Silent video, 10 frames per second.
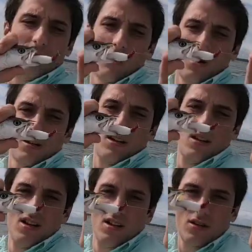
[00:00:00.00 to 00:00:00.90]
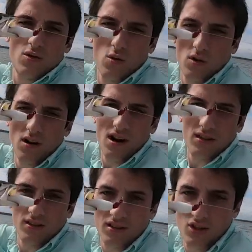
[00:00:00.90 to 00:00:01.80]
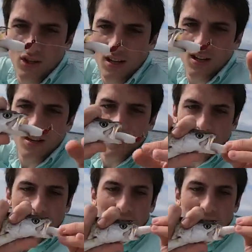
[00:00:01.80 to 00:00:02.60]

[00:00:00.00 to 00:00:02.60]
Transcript: Mark it. Quarter ounce jig head.